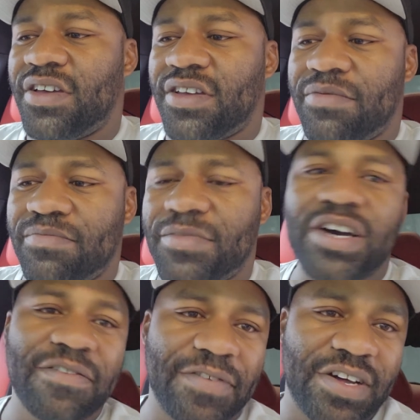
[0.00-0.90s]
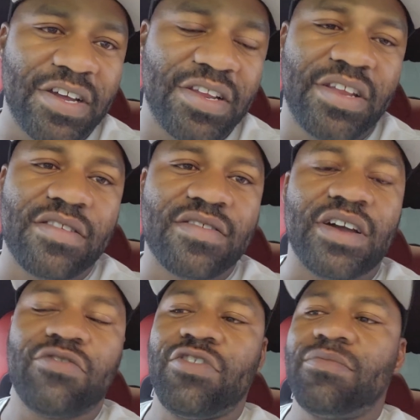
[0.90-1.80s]
modified and in stock
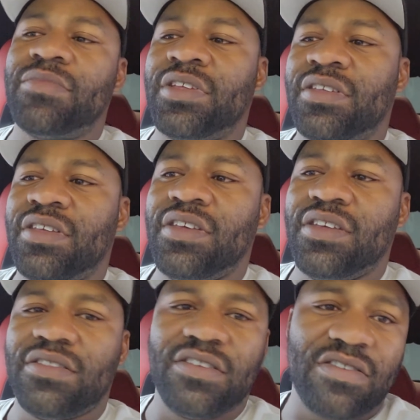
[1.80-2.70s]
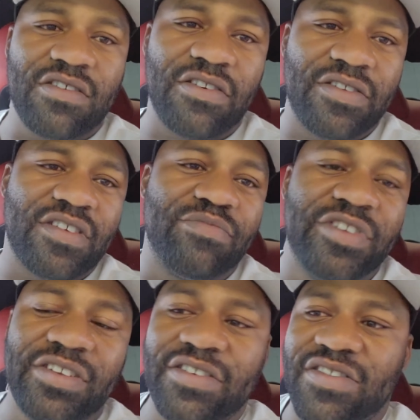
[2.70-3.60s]
trim. This car is
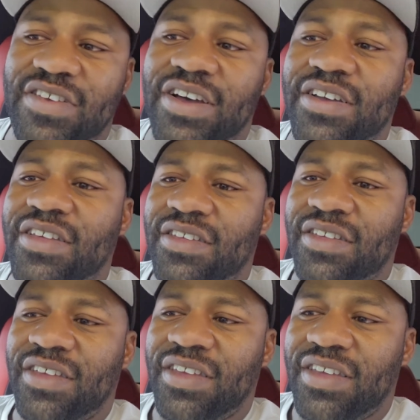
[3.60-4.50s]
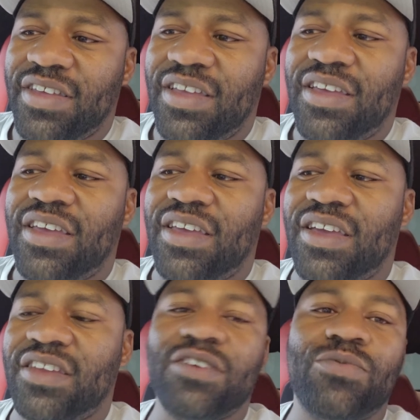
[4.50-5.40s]
completely stock, and
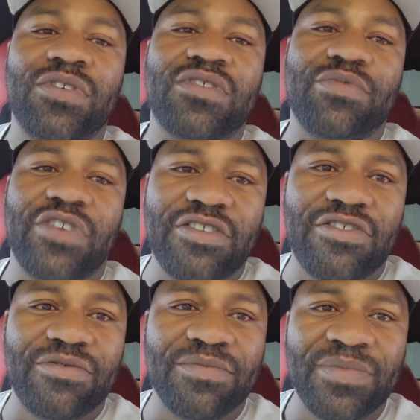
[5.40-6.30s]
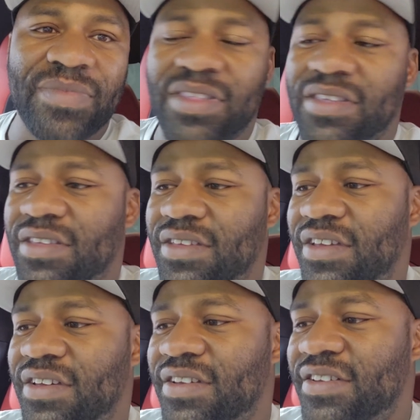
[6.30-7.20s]
it will surprise you.
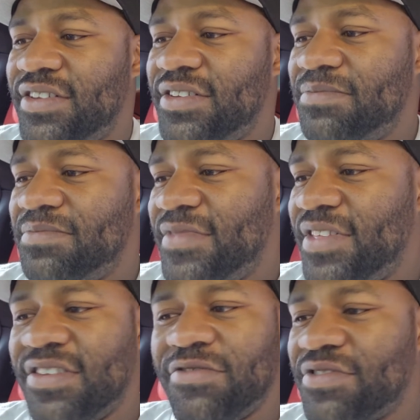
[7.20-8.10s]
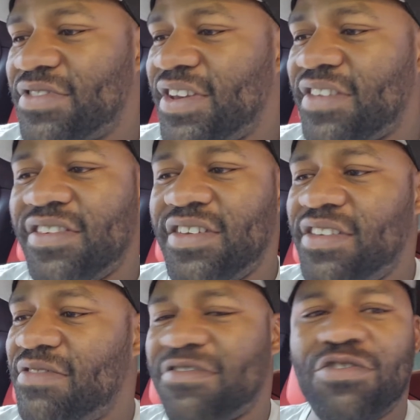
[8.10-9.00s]
The 0 to 60
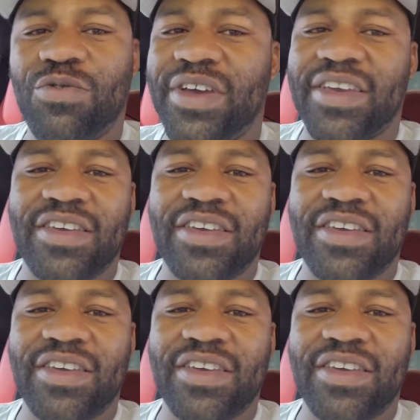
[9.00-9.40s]
is quick.